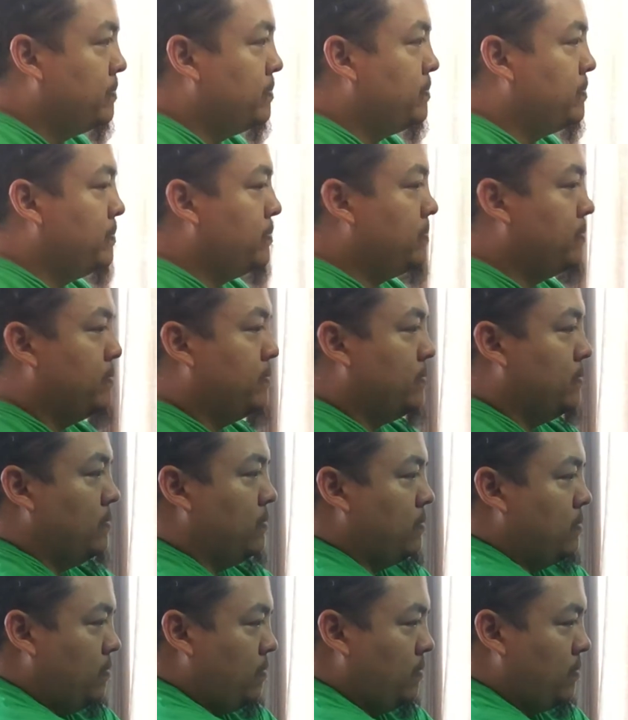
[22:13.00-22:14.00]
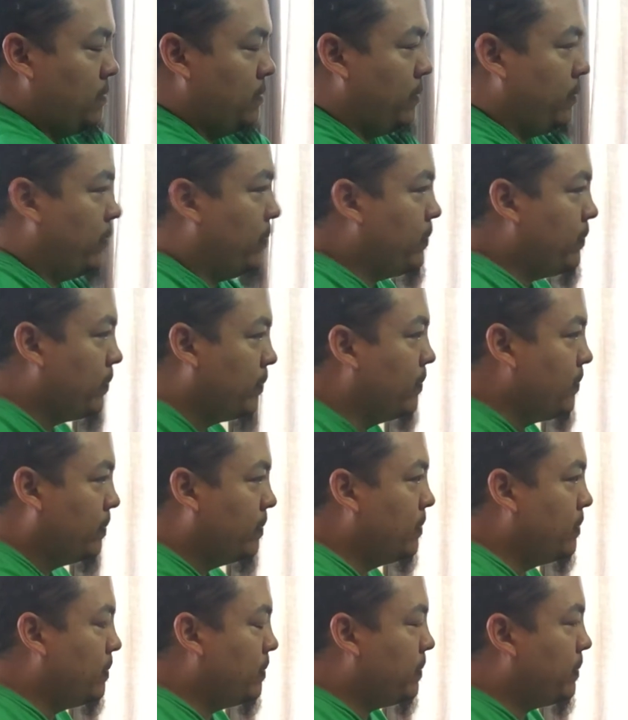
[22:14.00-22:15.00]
Shooter ready. Stand by.